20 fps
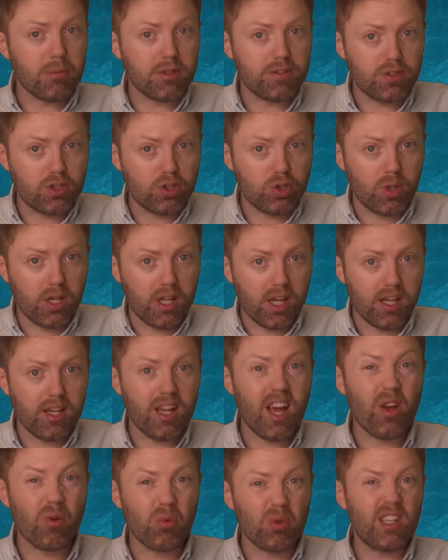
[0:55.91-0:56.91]
much for tuning
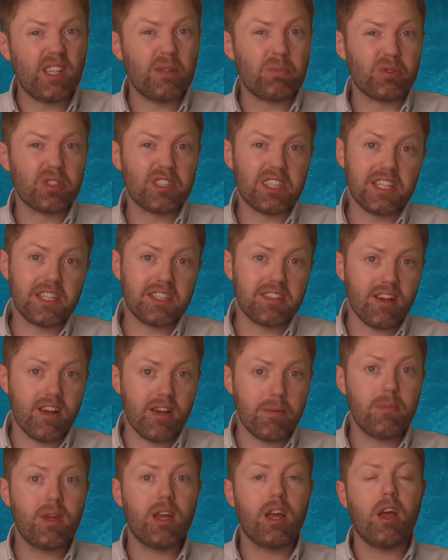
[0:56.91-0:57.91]
in. I really appreciate your
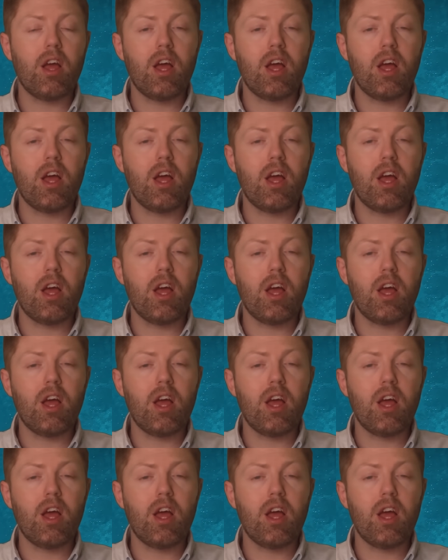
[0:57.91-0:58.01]
time.